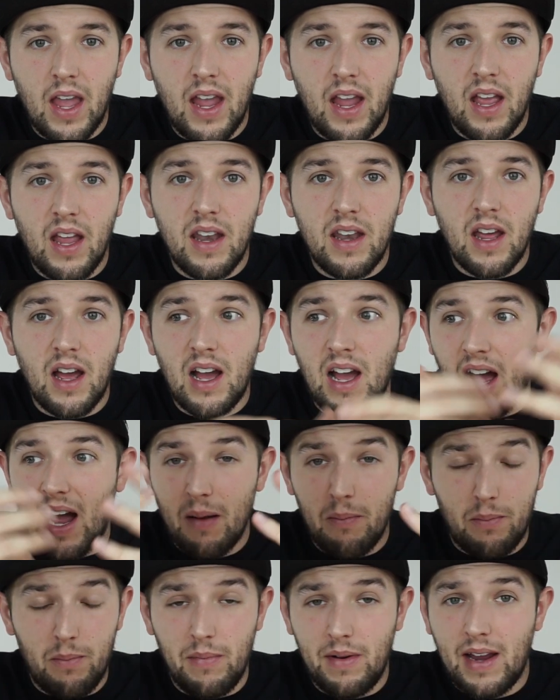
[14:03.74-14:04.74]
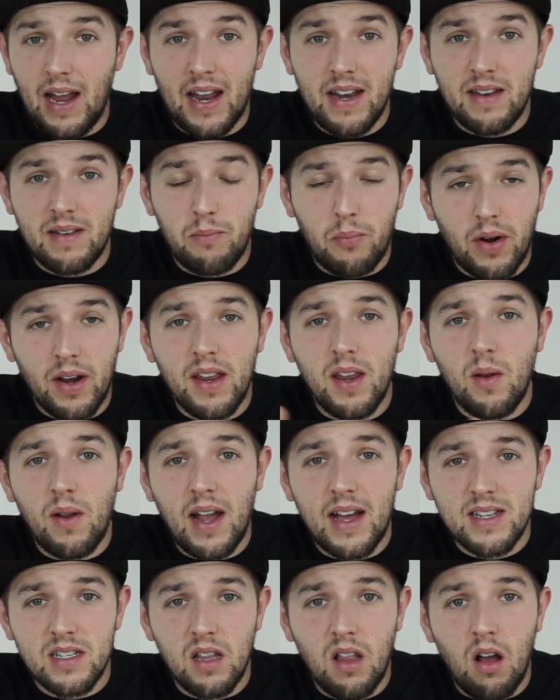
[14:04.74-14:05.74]
and I got to bring you
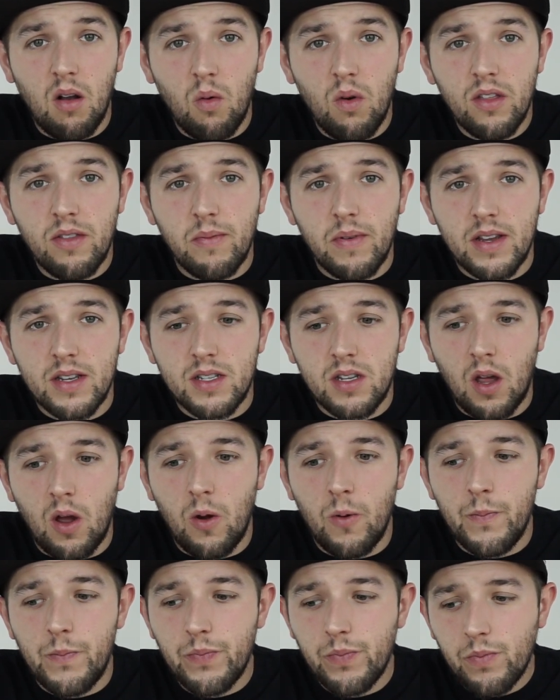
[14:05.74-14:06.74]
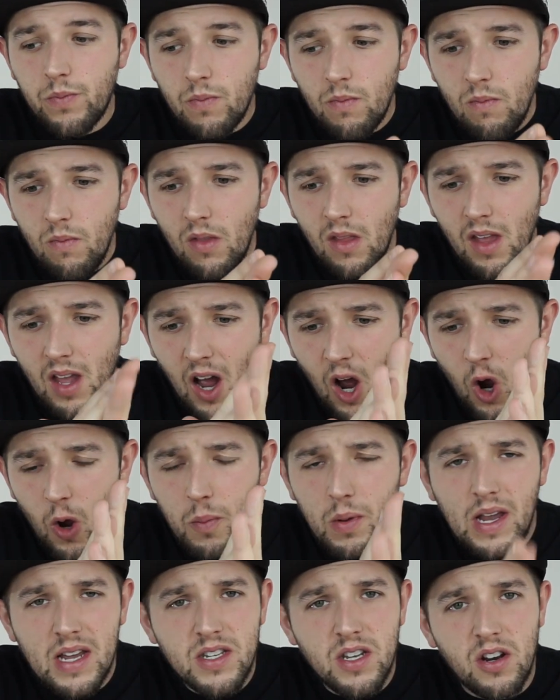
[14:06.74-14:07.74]
guys along with me. So I
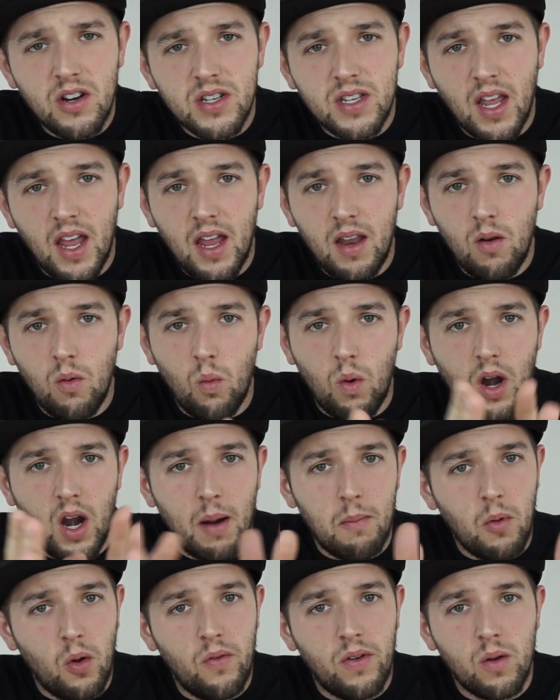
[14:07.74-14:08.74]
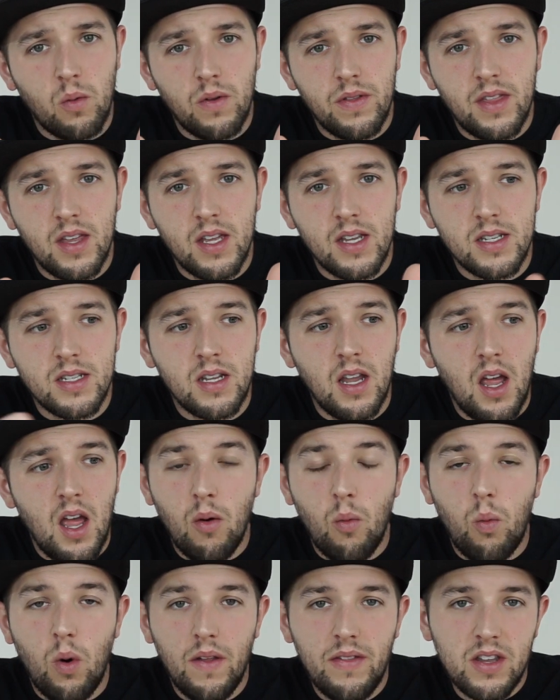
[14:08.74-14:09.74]
hope you guys understand where I'm moving with this.
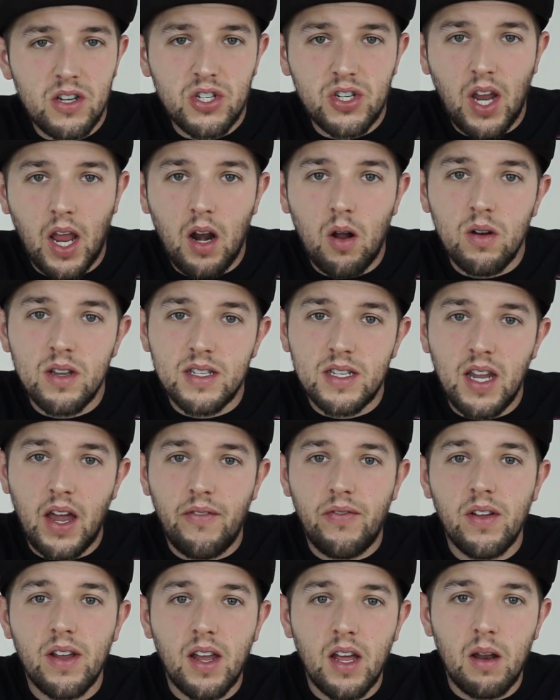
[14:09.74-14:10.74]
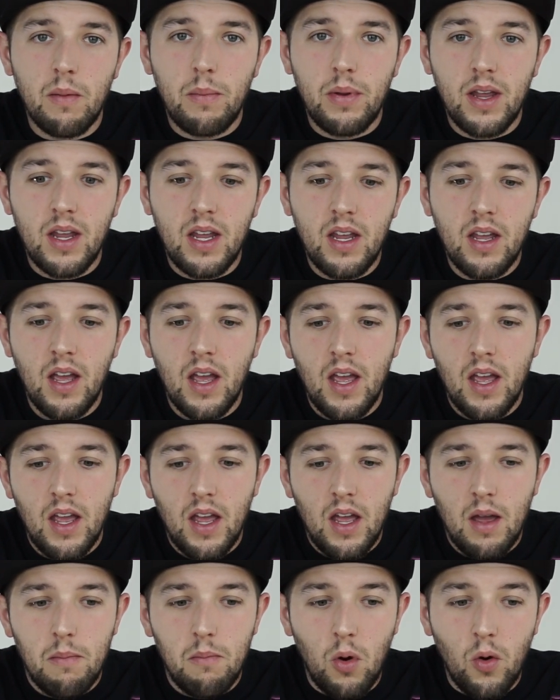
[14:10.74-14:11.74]
What this channel is definitely going to be
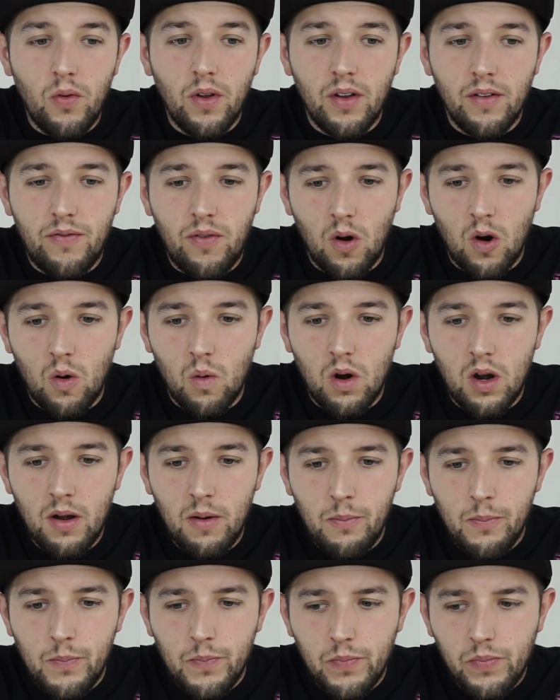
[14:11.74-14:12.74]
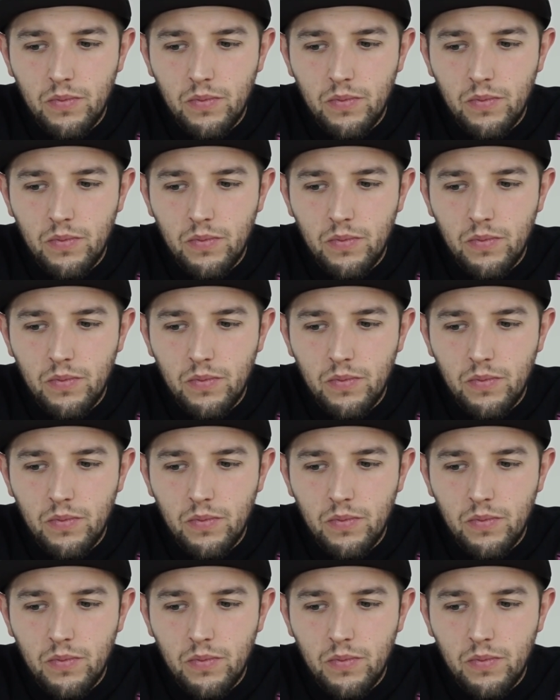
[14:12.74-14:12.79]
moving forward